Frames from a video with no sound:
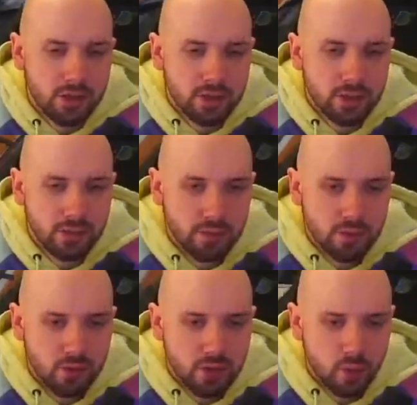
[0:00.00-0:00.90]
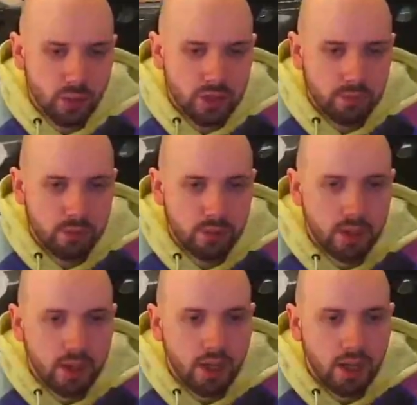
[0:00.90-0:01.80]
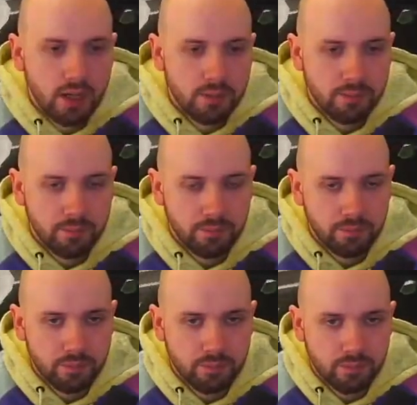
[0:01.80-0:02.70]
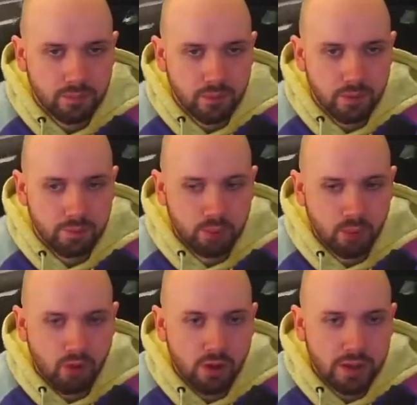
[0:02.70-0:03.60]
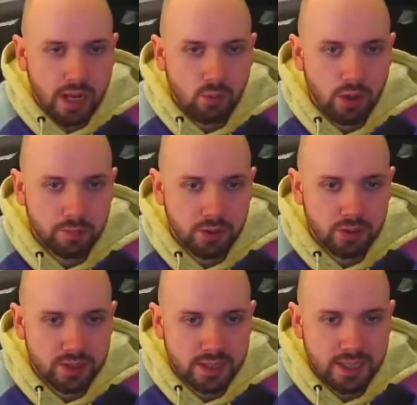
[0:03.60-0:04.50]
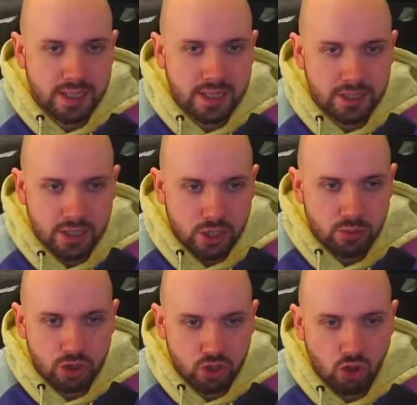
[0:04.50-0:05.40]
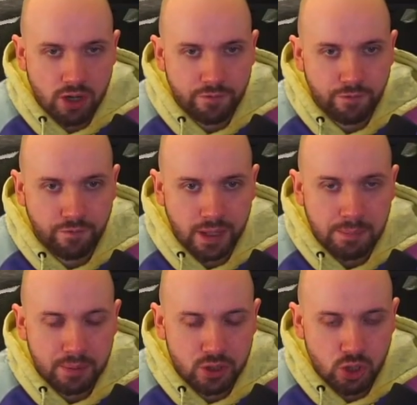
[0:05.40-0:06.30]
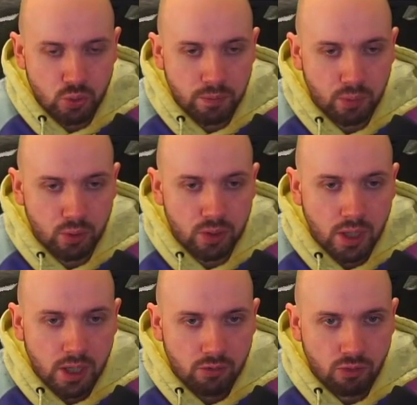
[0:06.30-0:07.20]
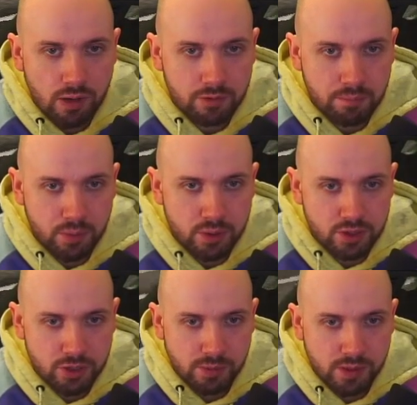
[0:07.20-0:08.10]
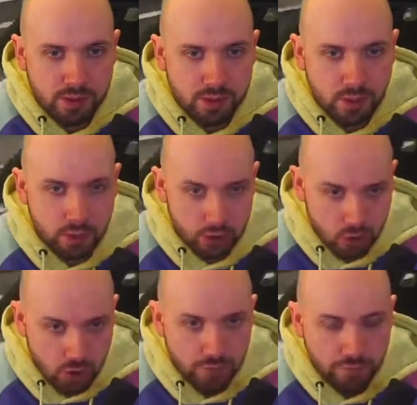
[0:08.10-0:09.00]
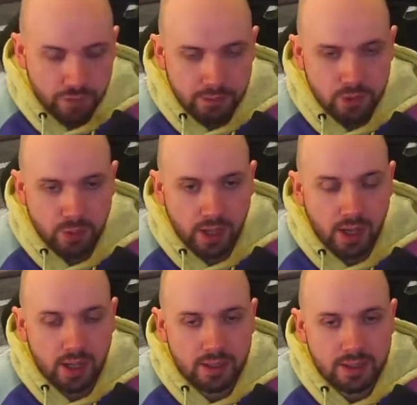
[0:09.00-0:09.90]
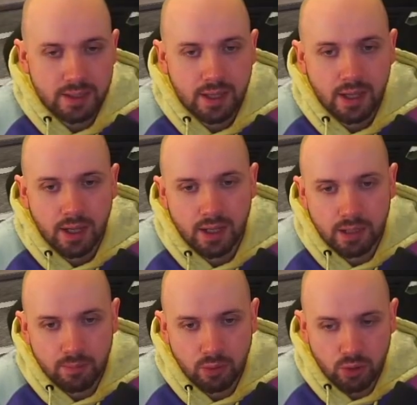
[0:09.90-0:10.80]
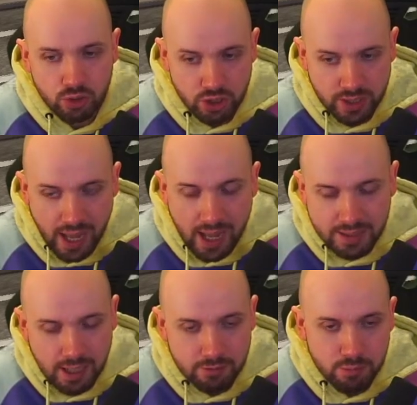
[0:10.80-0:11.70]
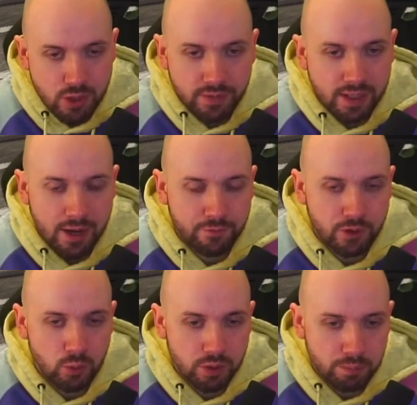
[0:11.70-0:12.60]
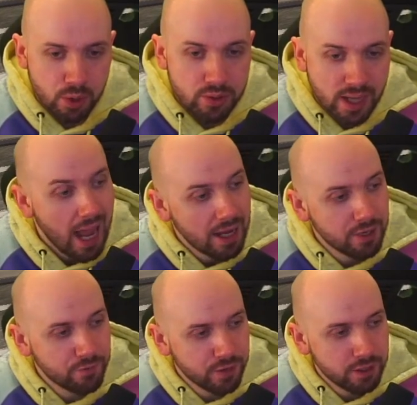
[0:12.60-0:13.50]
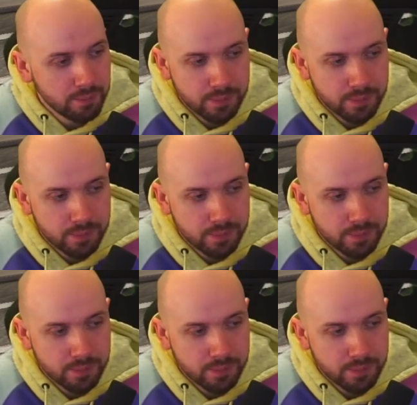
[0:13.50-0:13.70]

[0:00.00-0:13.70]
to win the ball. But right now, what would be good to see is that you just try and flip to the ball rather than boost to it. So we could try and flip to it early, or just get ourselves moving downfield with boost and a flip.